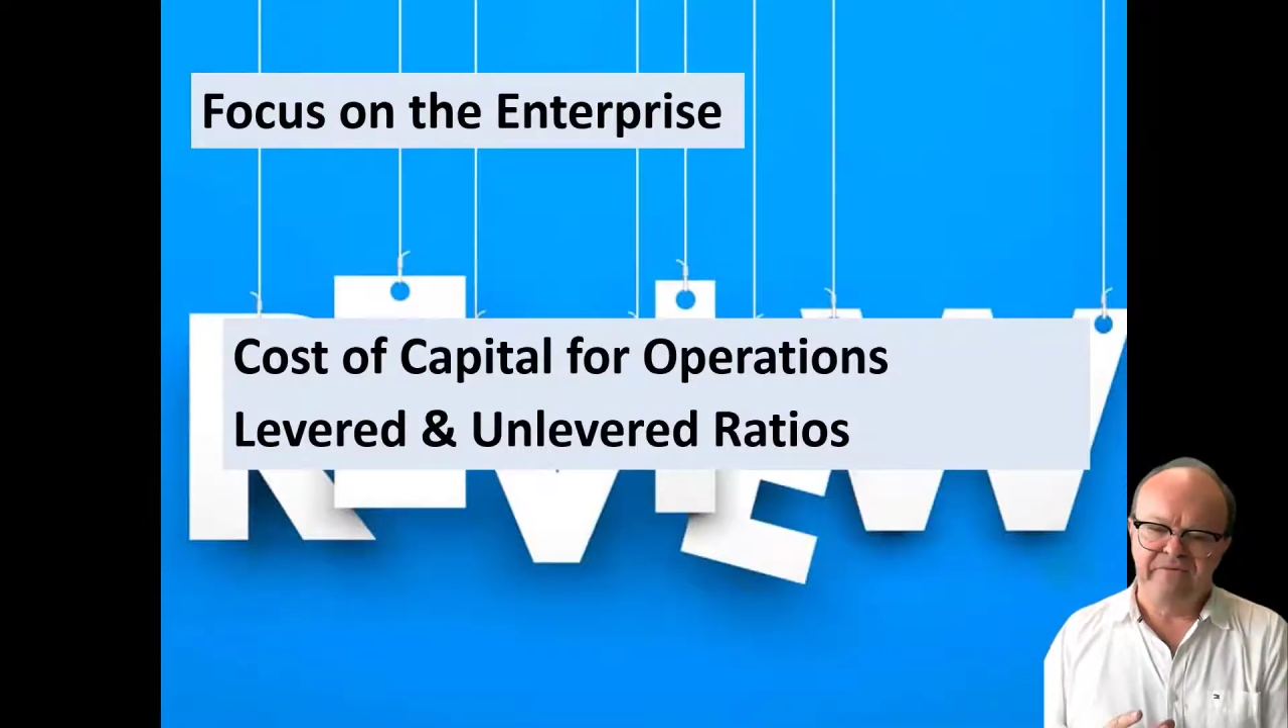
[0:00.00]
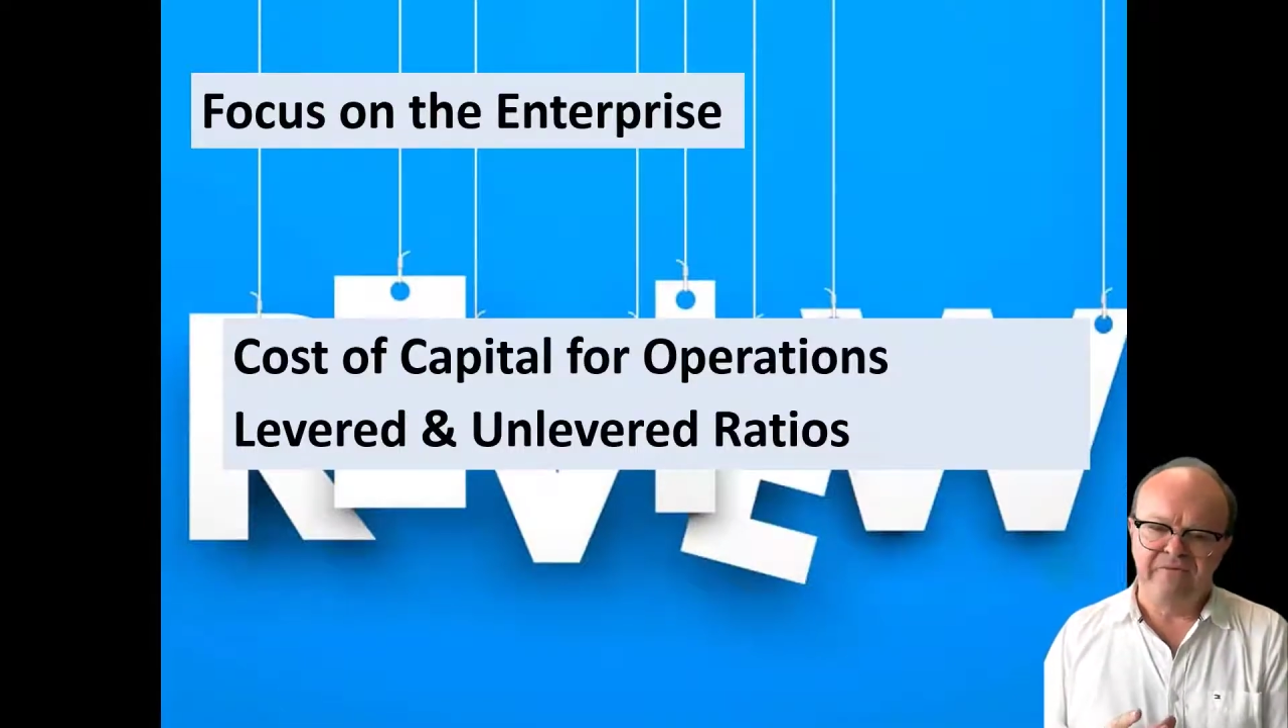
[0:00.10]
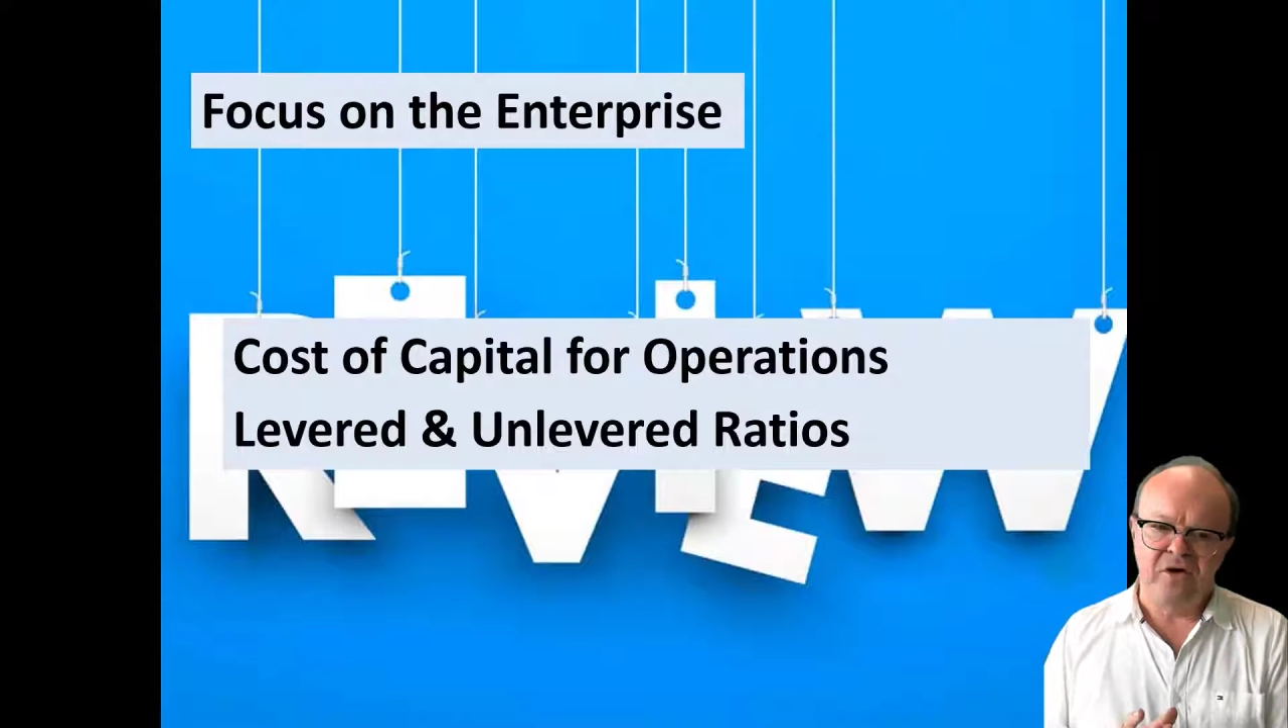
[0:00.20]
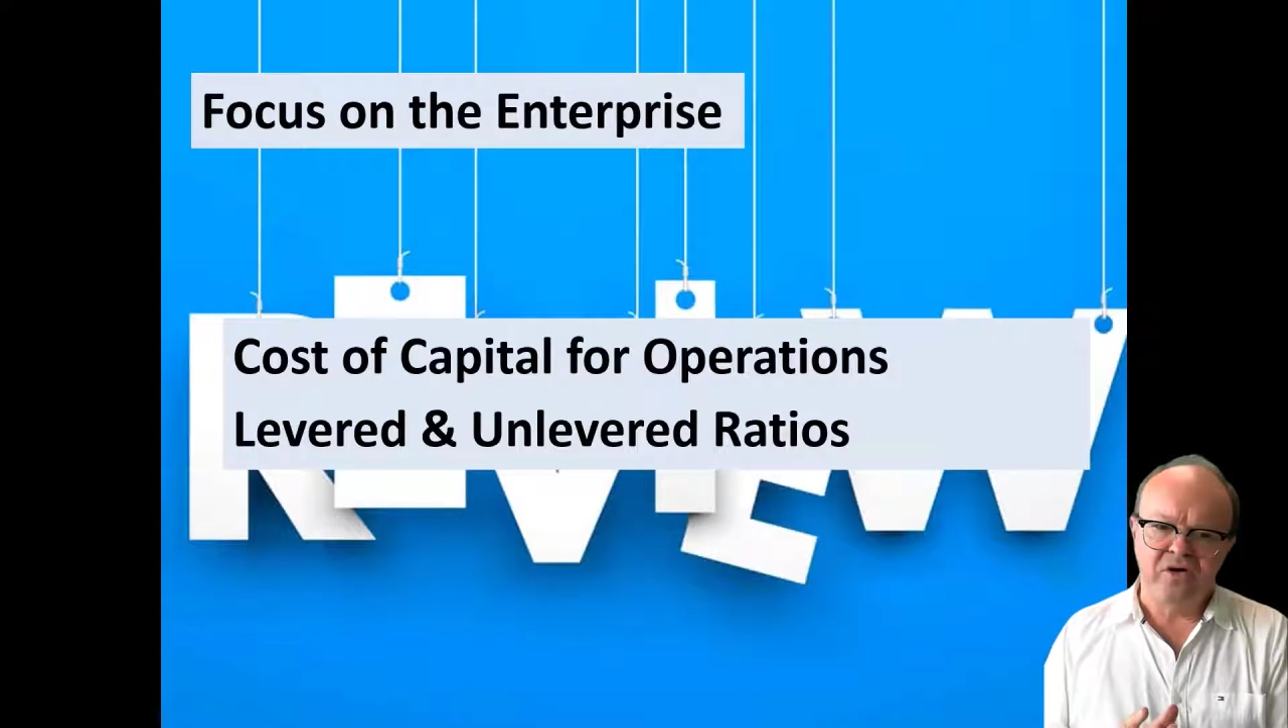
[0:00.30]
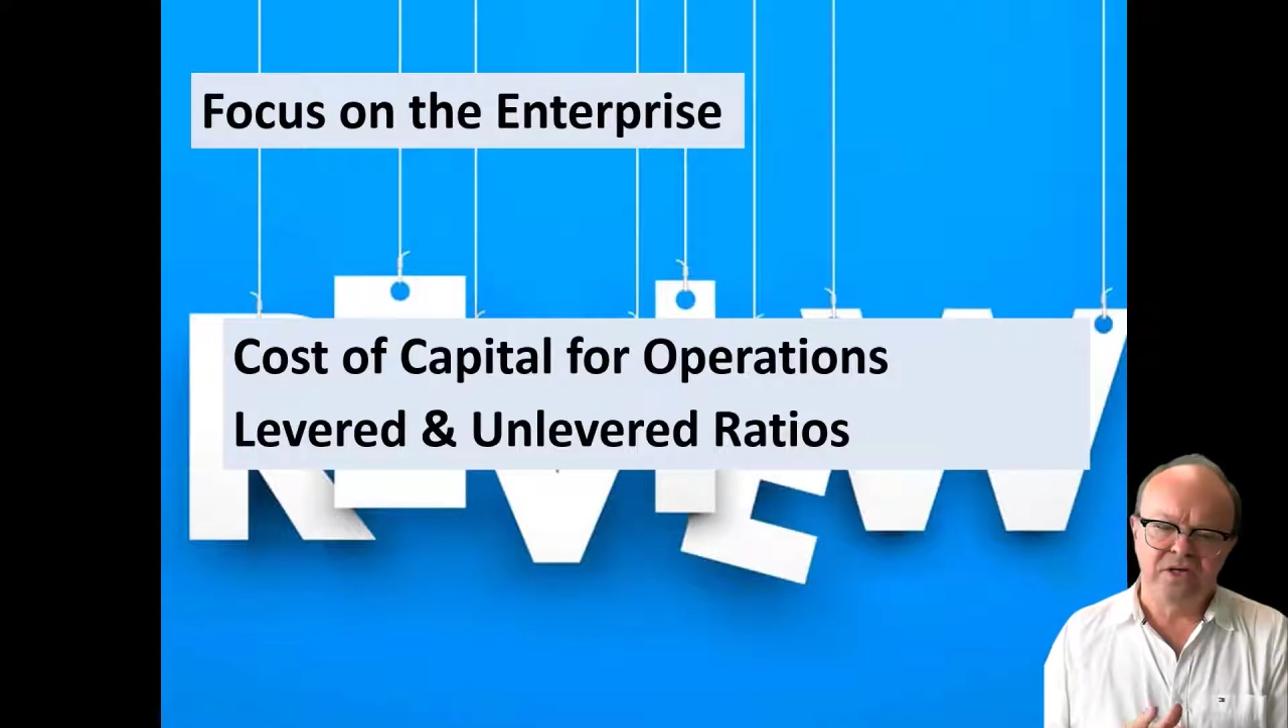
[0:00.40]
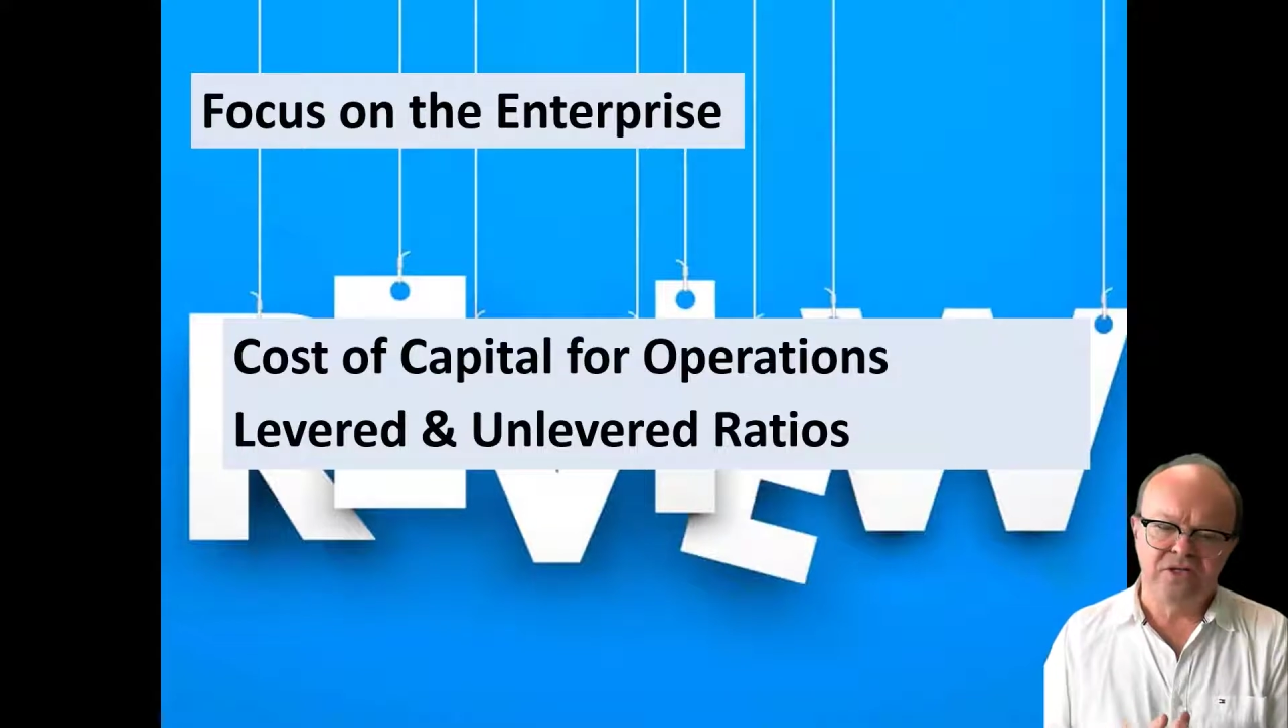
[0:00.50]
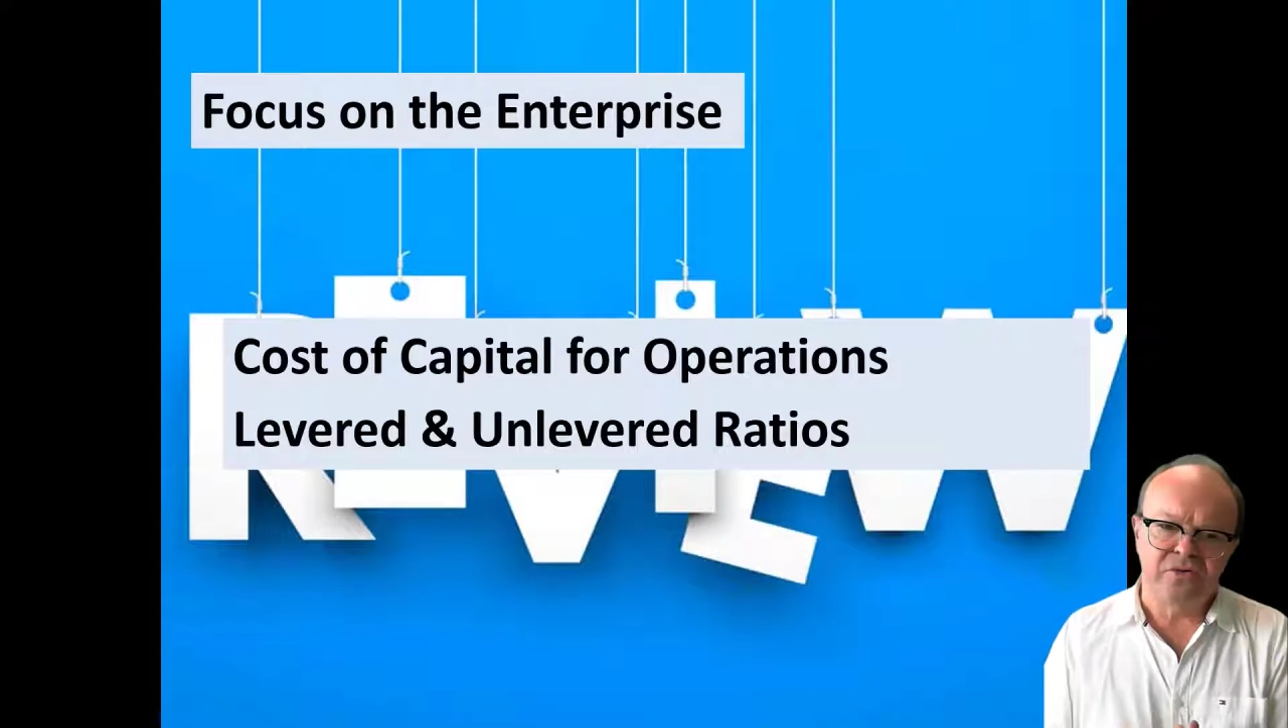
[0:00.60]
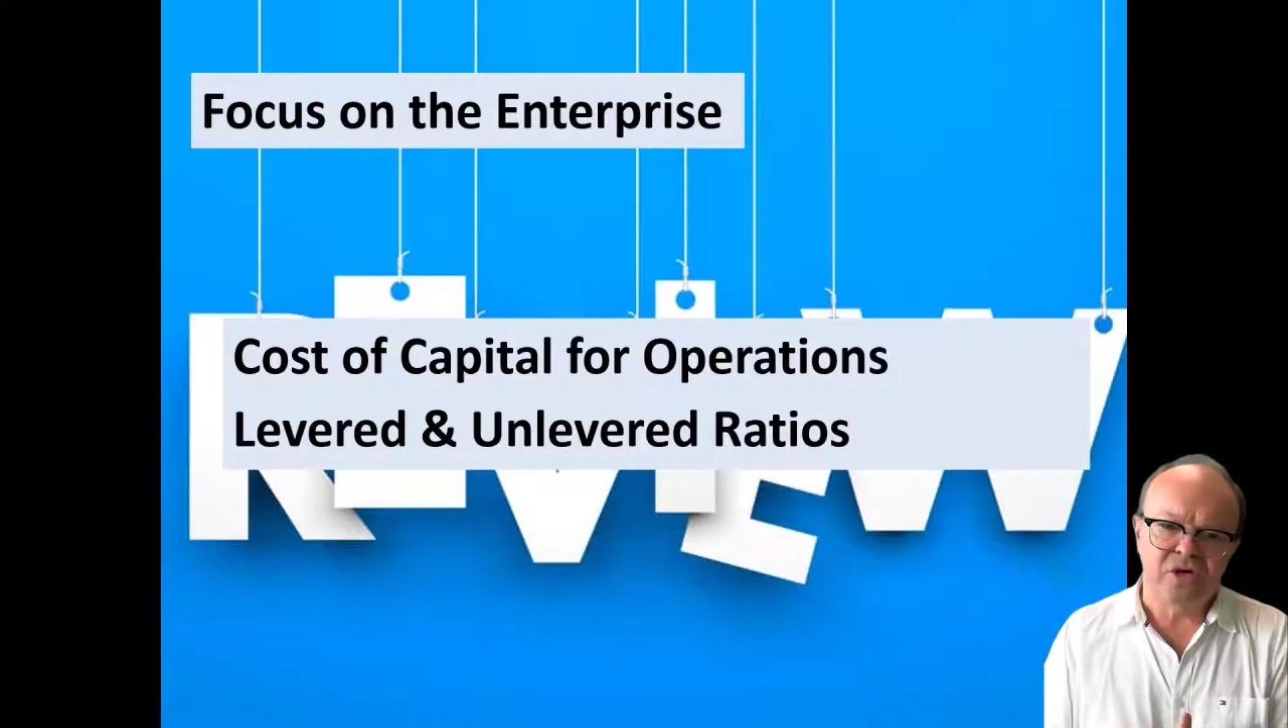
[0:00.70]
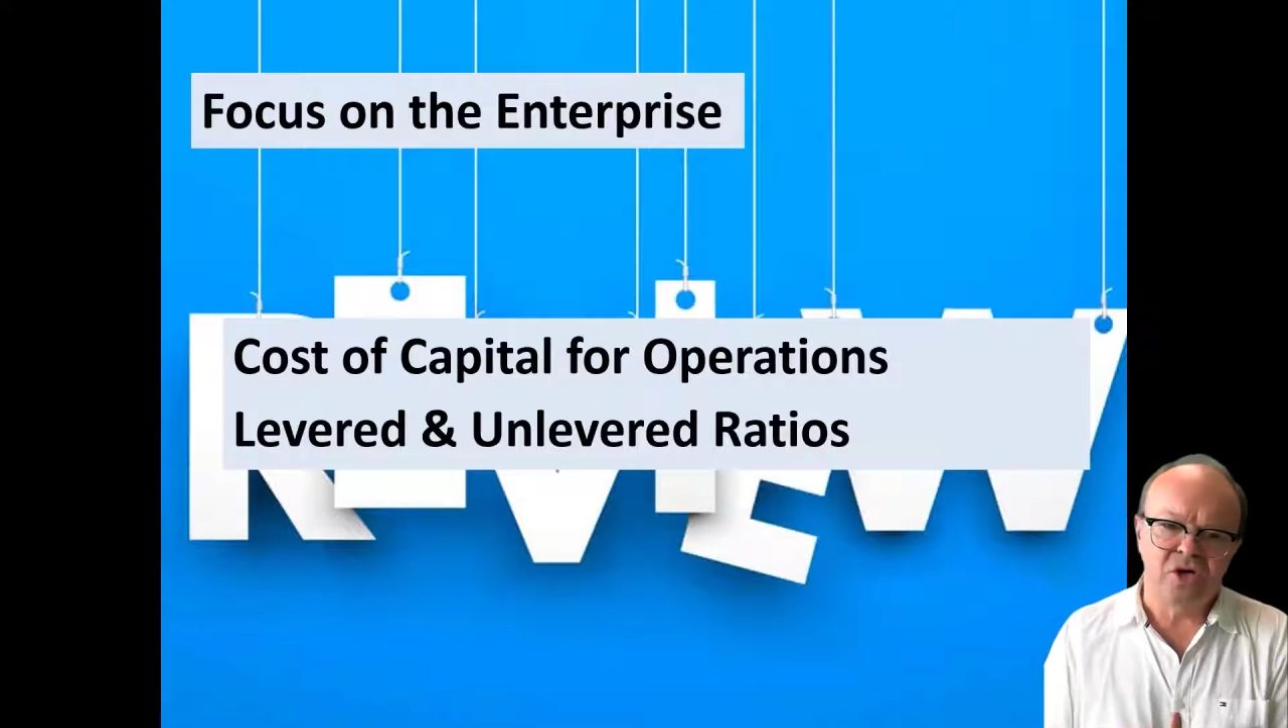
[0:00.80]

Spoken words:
focused on the